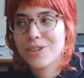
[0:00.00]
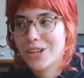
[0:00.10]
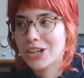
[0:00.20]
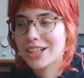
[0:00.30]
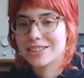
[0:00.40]

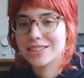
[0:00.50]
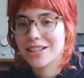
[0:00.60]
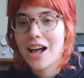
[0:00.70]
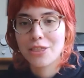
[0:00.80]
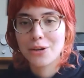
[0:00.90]
because
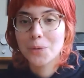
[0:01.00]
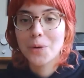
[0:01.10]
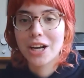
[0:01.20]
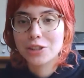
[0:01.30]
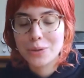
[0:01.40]

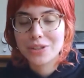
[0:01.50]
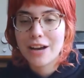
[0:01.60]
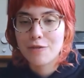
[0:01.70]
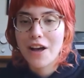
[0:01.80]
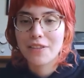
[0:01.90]
otherwise we would
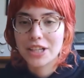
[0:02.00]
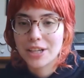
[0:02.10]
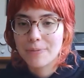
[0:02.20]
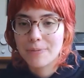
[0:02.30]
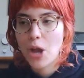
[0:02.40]
have had
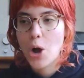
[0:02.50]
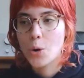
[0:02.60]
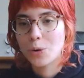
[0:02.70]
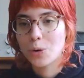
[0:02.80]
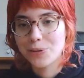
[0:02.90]
a
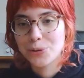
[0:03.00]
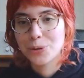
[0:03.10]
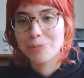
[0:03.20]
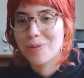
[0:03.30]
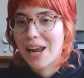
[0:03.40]
whole
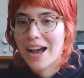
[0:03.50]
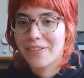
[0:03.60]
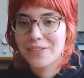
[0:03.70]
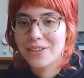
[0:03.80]
tour planned,